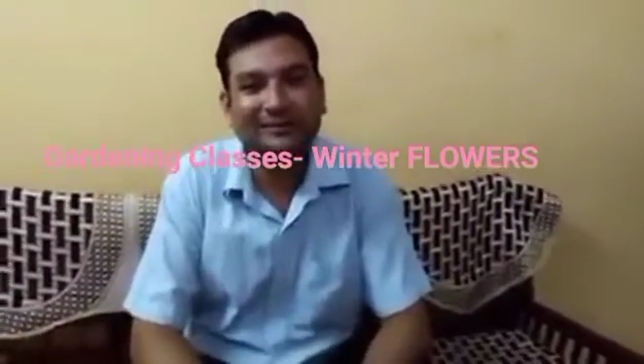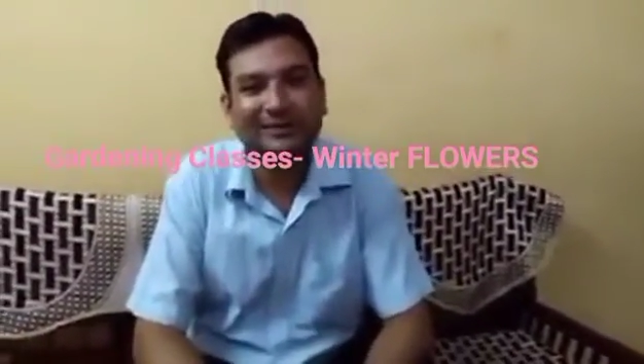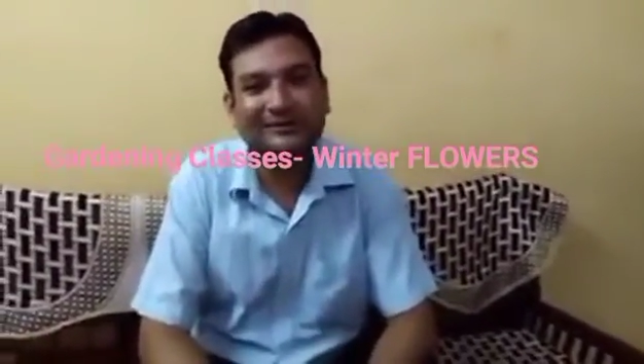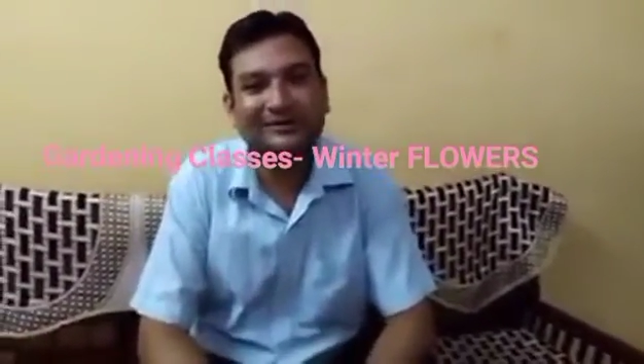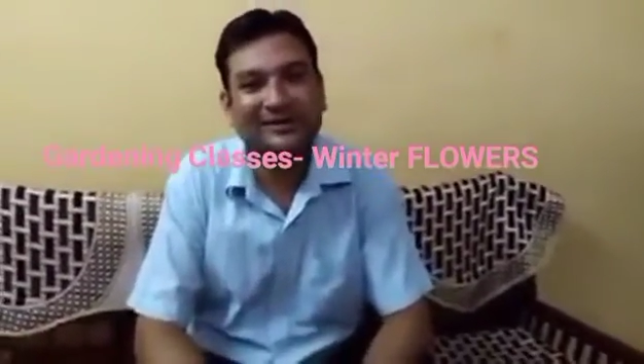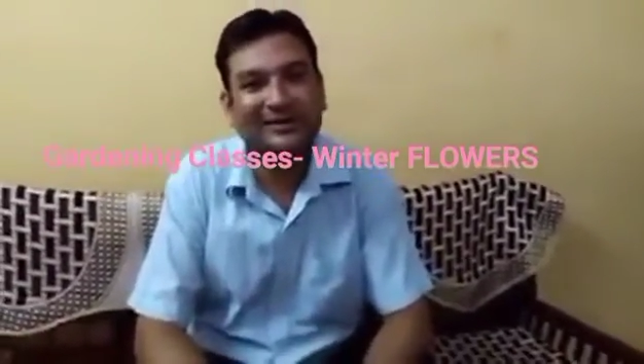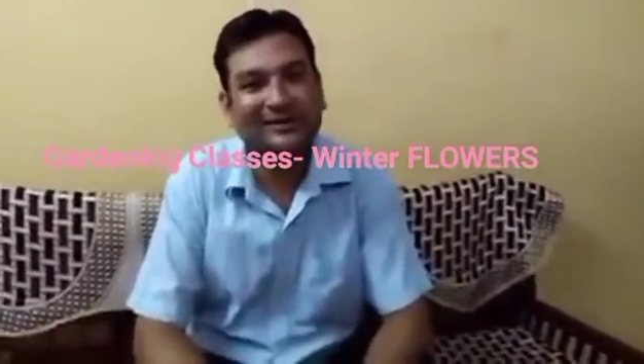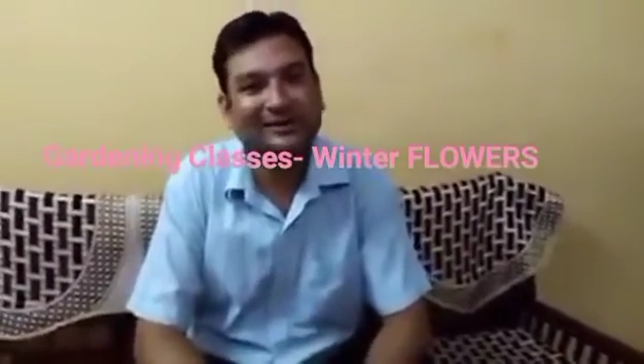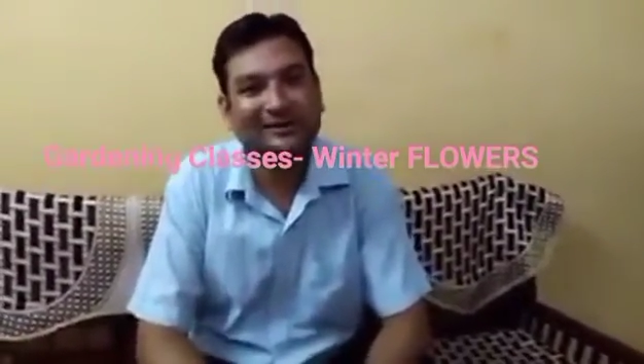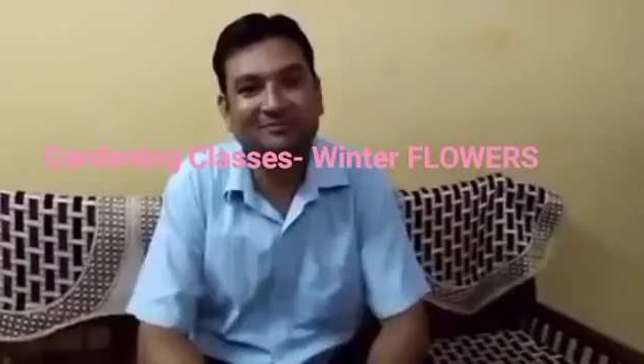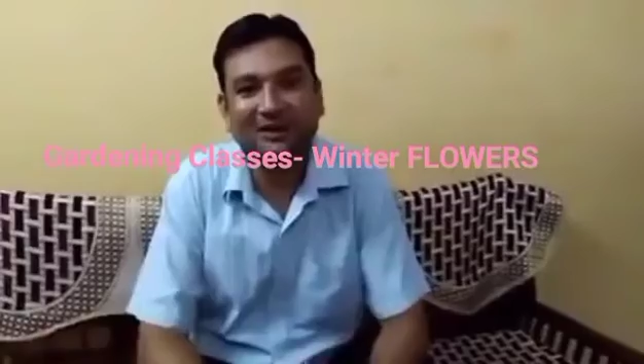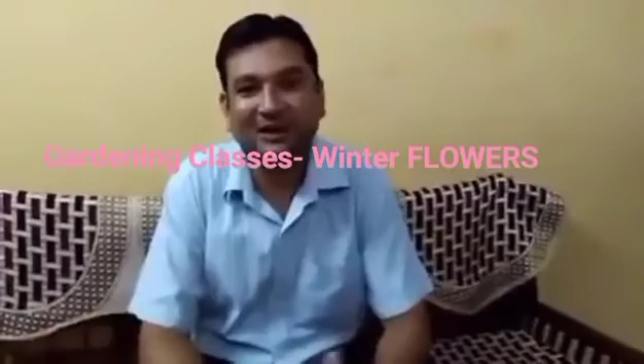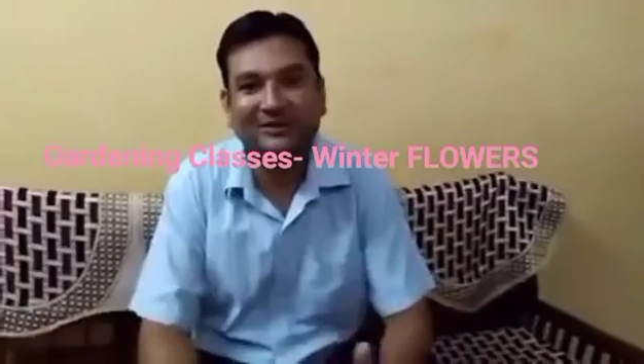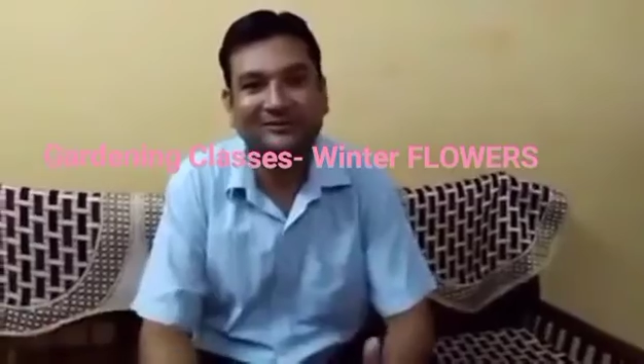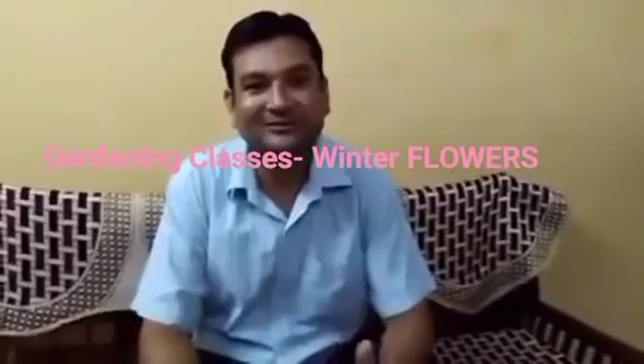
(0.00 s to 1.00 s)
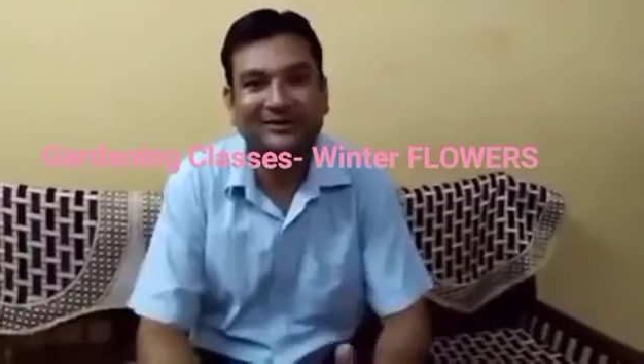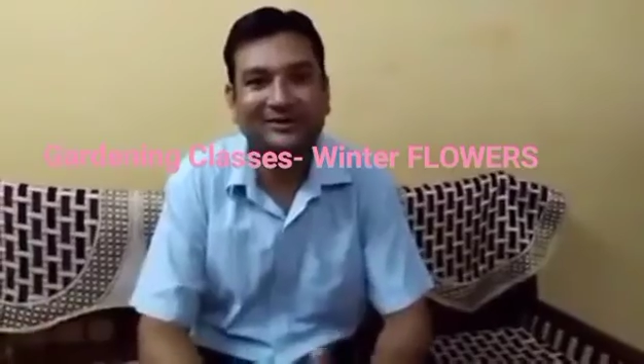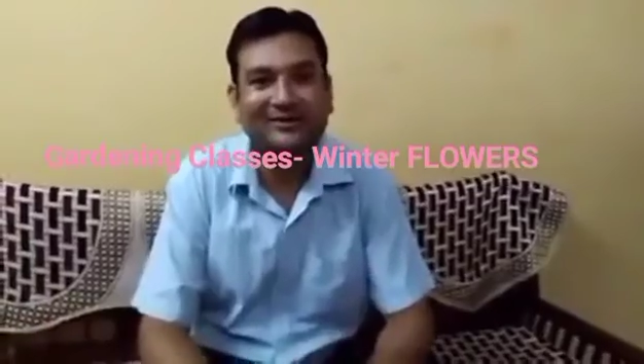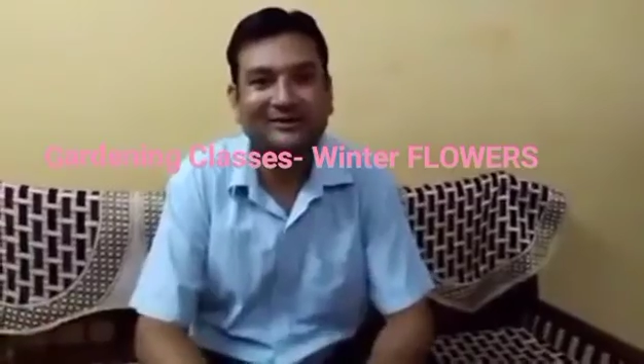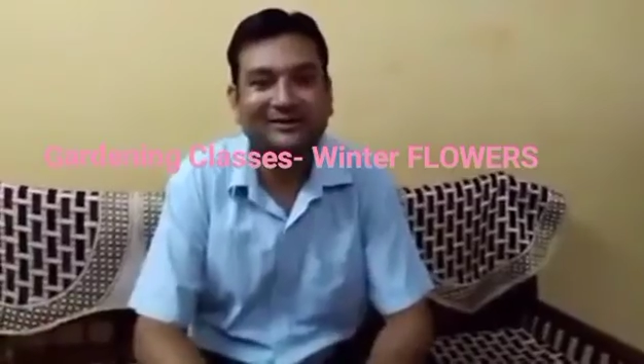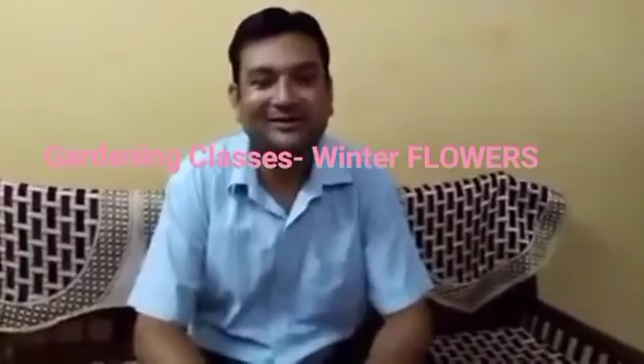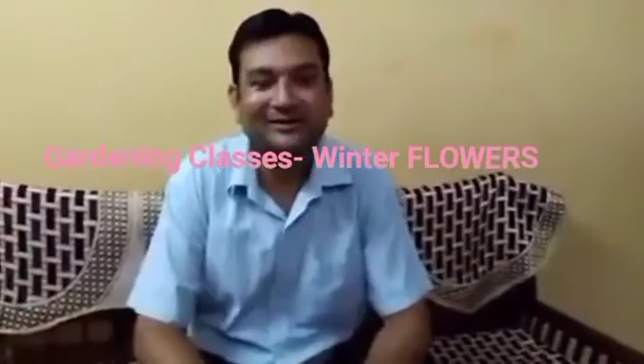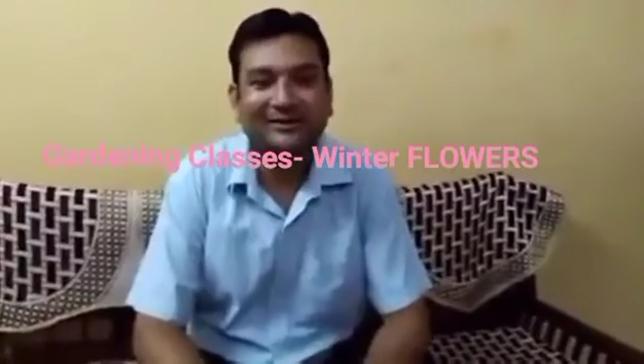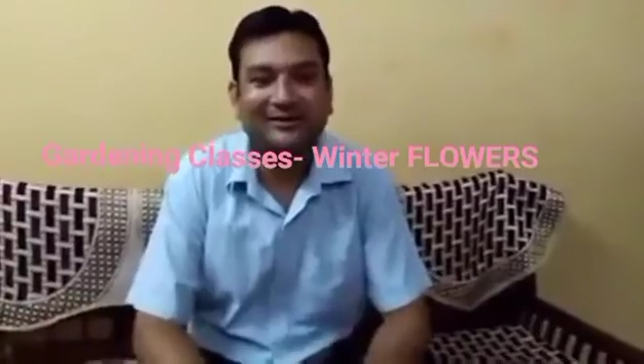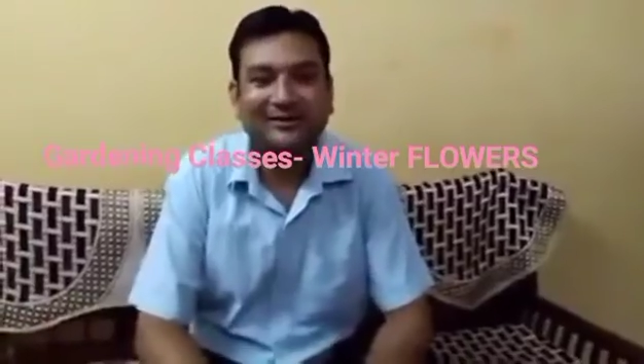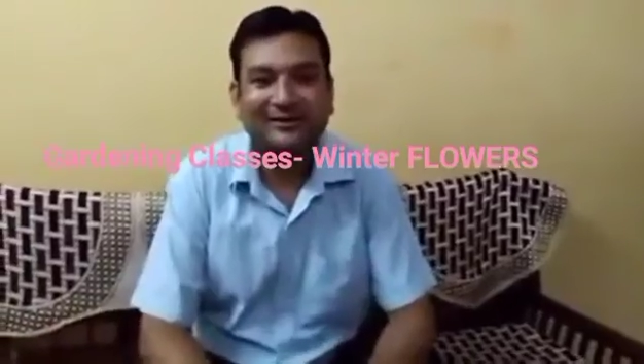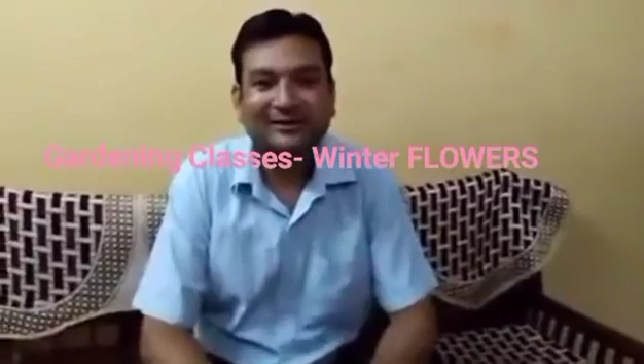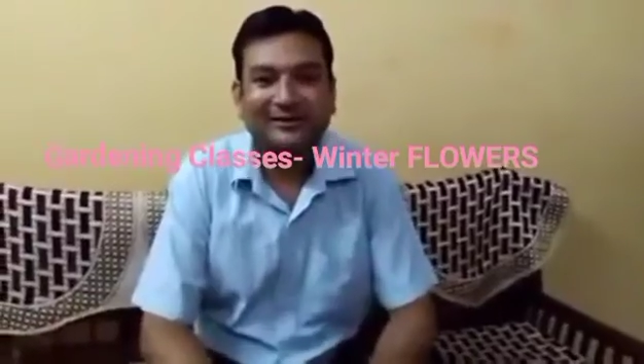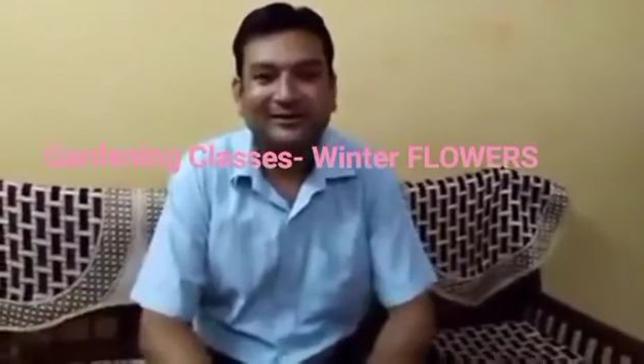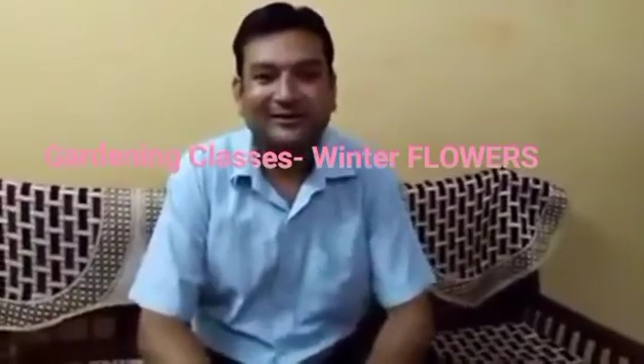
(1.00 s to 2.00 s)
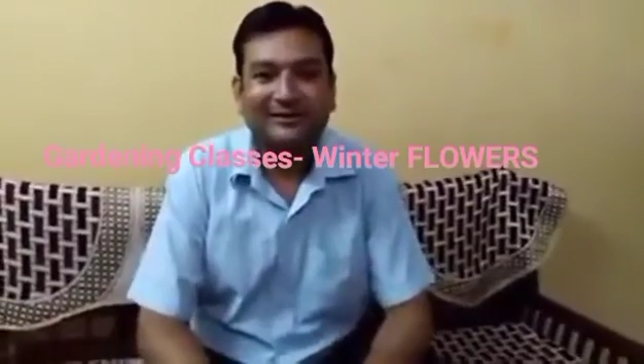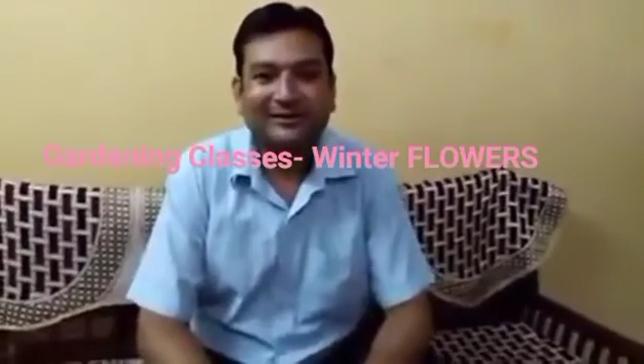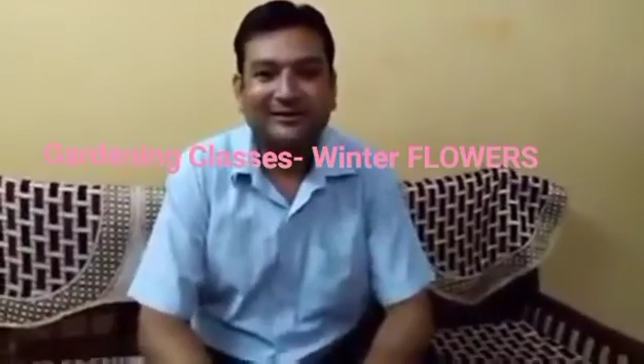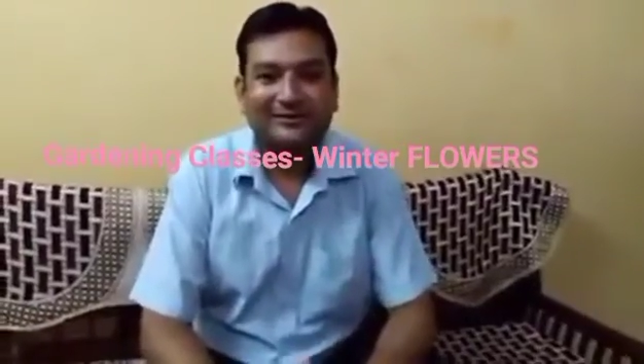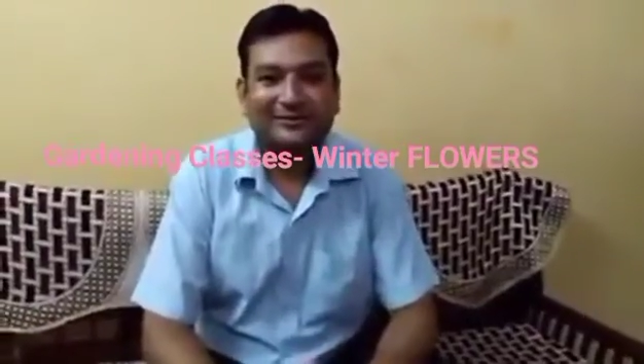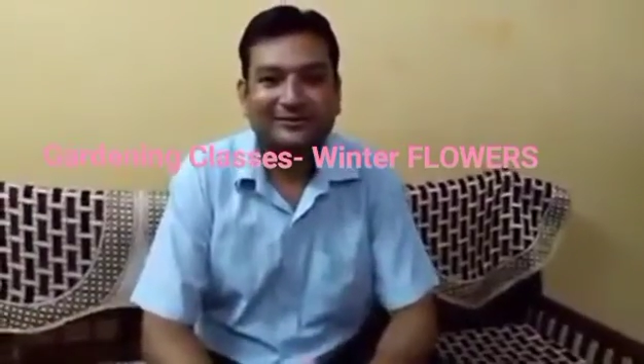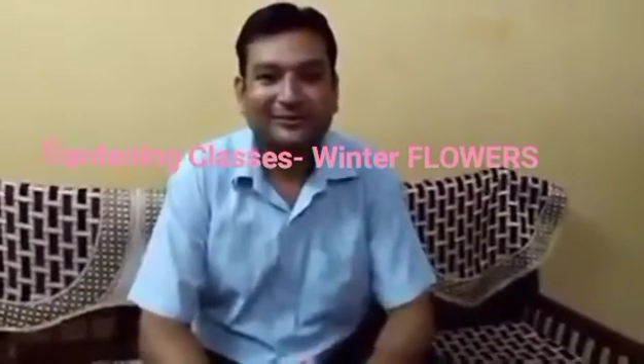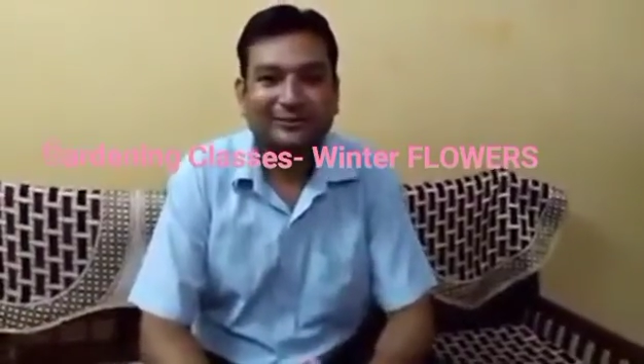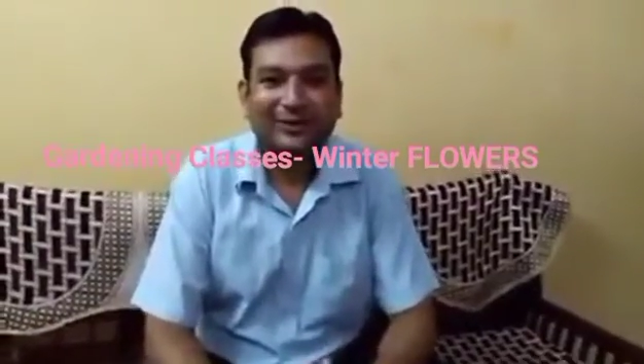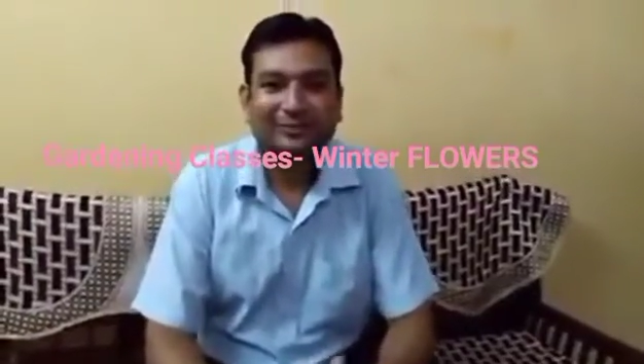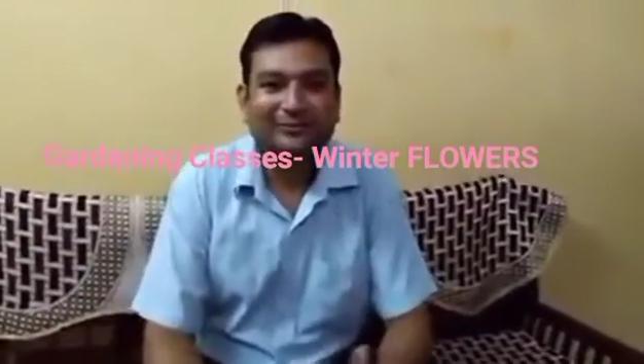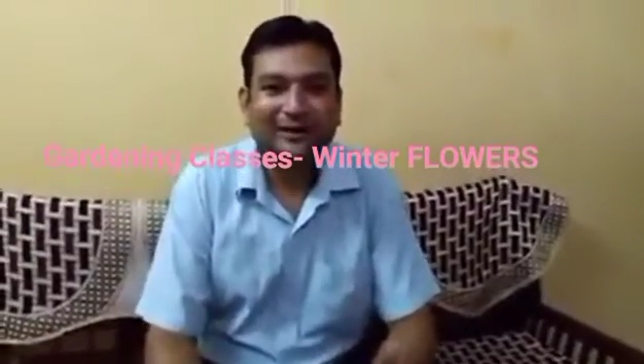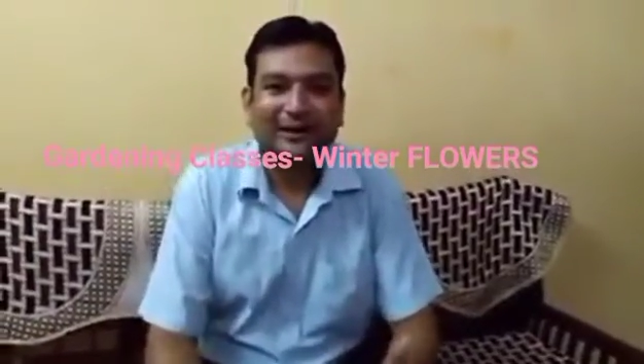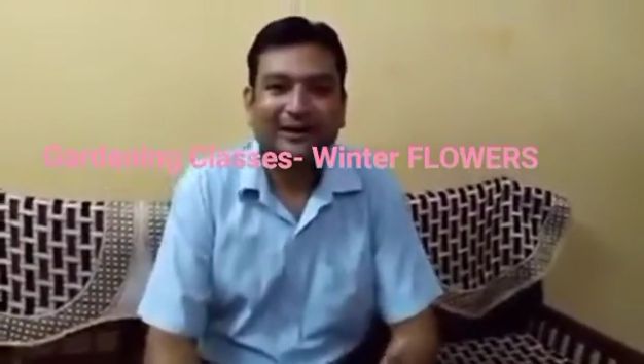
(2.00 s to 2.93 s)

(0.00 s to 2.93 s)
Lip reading: If you have some pots in your balcony,